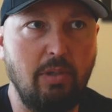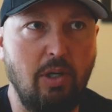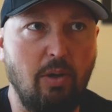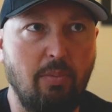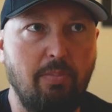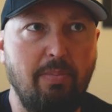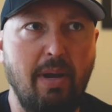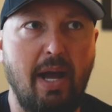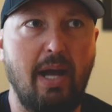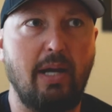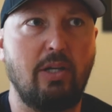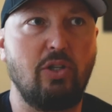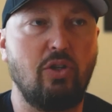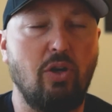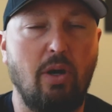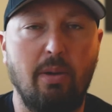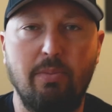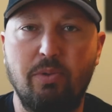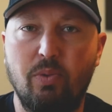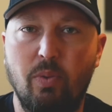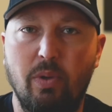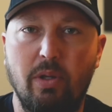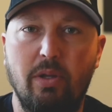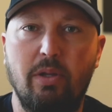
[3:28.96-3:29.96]

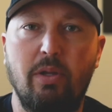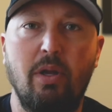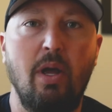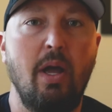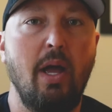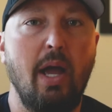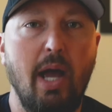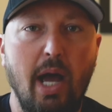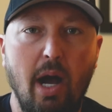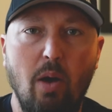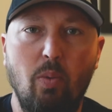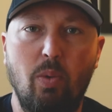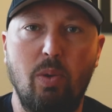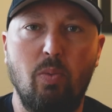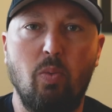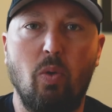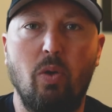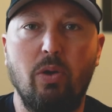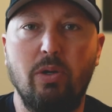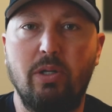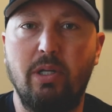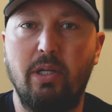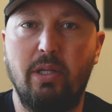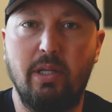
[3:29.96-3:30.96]
backstops with how we
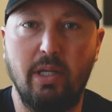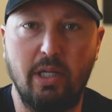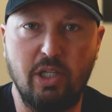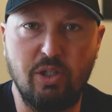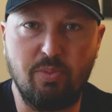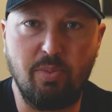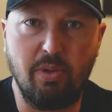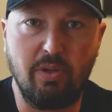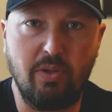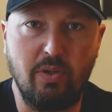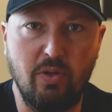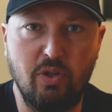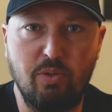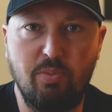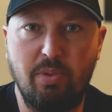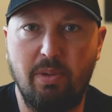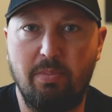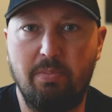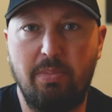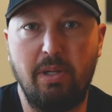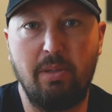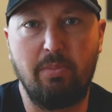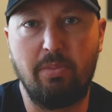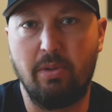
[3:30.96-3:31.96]
warranty things, but there's
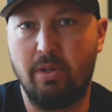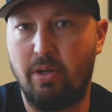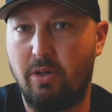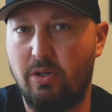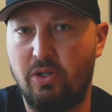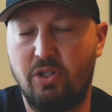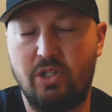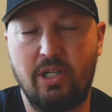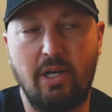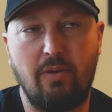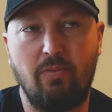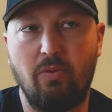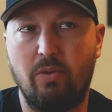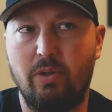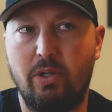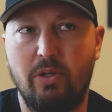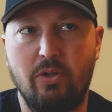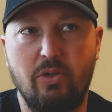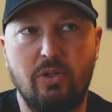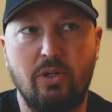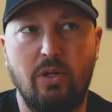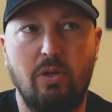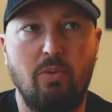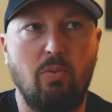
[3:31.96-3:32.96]
been people that are several
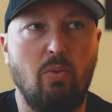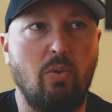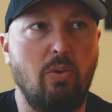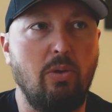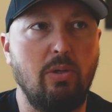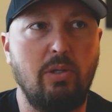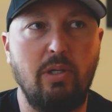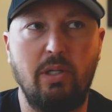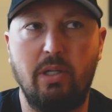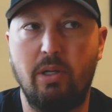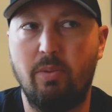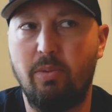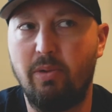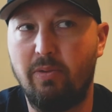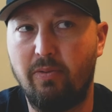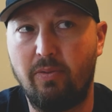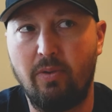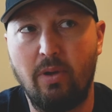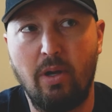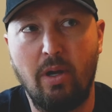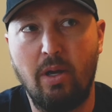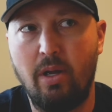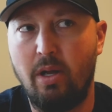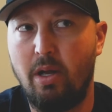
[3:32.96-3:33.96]
years out of warranty that we've
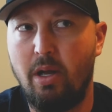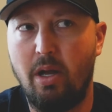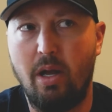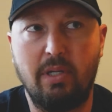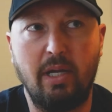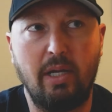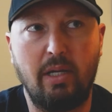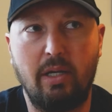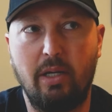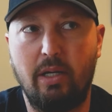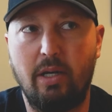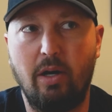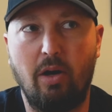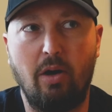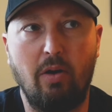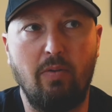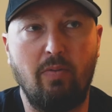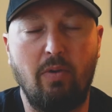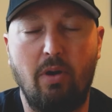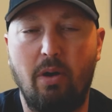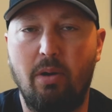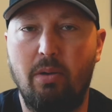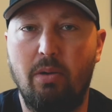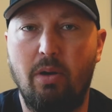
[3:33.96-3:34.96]
taken care
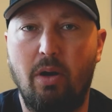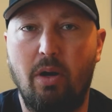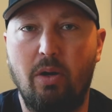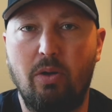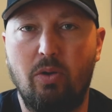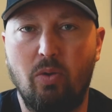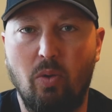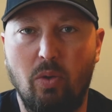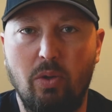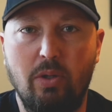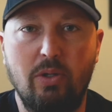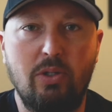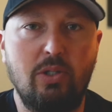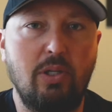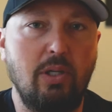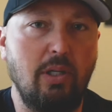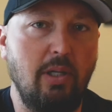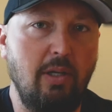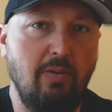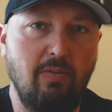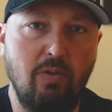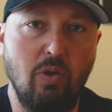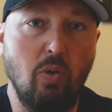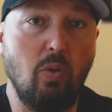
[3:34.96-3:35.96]
of. Our goal is to
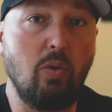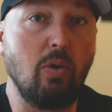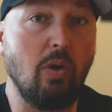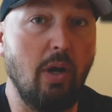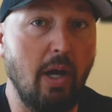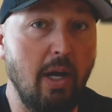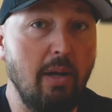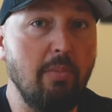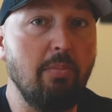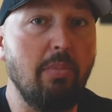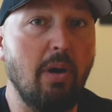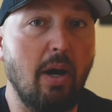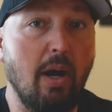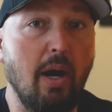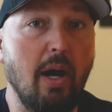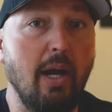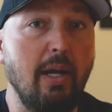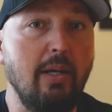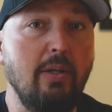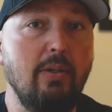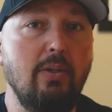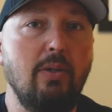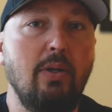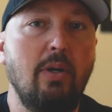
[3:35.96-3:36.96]
leave no client
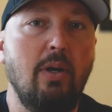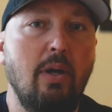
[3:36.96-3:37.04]
behind.